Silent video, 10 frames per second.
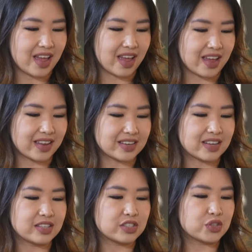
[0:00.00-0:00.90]
And
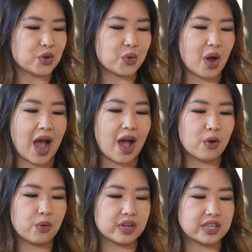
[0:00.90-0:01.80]
so
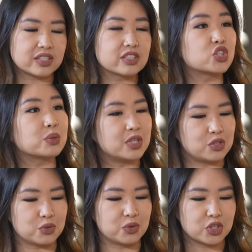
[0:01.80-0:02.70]
how is
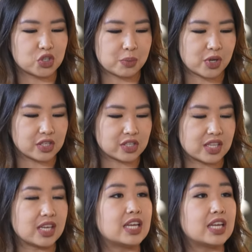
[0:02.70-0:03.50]
Shimizu contributing to the